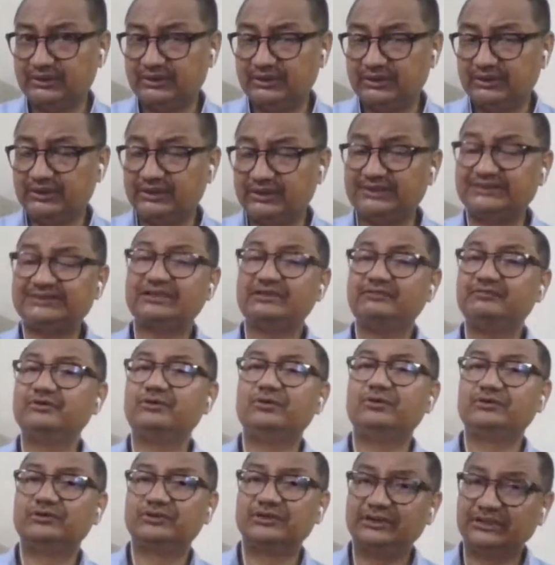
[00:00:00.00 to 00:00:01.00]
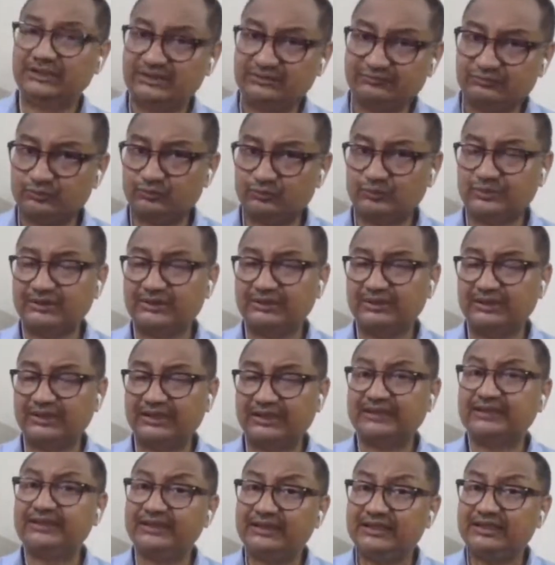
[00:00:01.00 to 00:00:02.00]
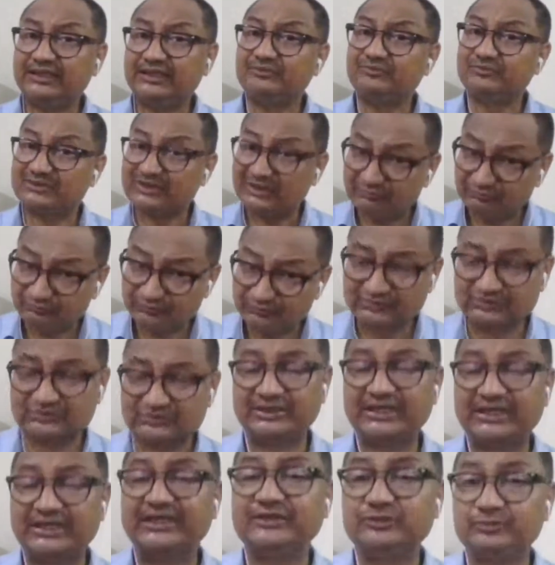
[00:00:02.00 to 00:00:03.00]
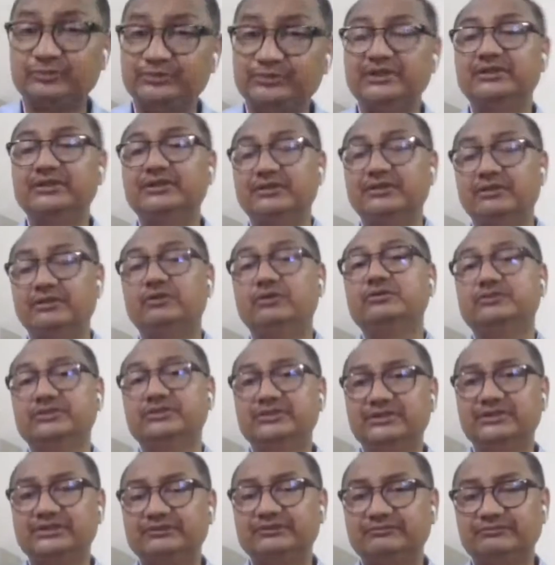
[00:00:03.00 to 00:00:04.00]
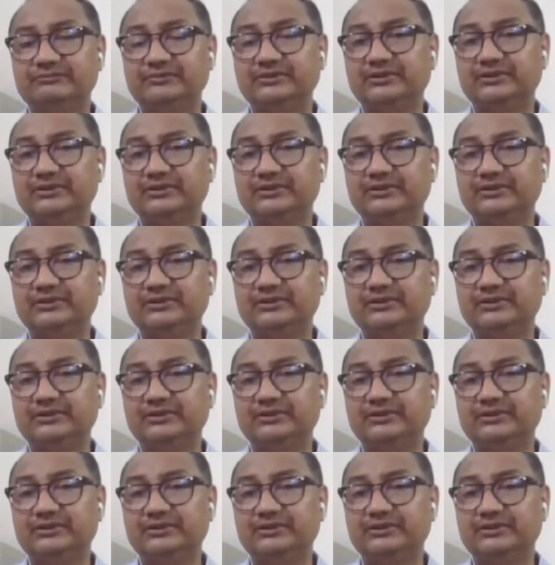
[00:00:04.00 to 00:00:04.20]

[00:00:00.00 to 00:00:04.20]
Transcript: He is giving alternatives, one, and he himself was trying to be an alternative